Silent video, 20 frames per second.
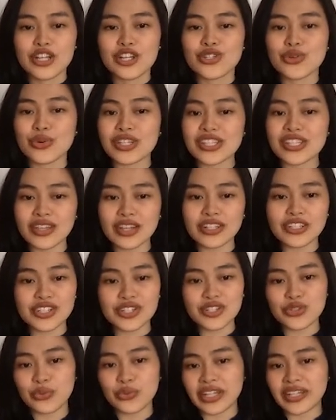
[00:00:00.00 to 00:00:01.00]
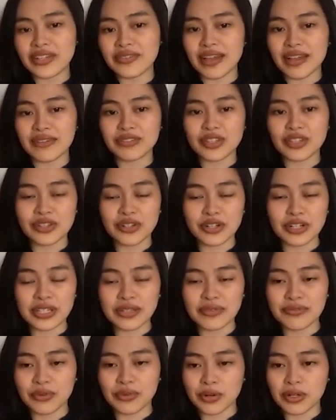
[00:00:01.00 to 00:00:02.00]
So it's not just 25 to
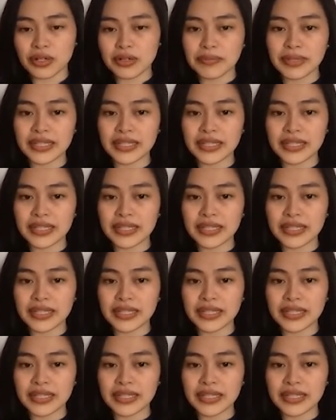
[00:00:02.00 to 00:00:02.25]
34,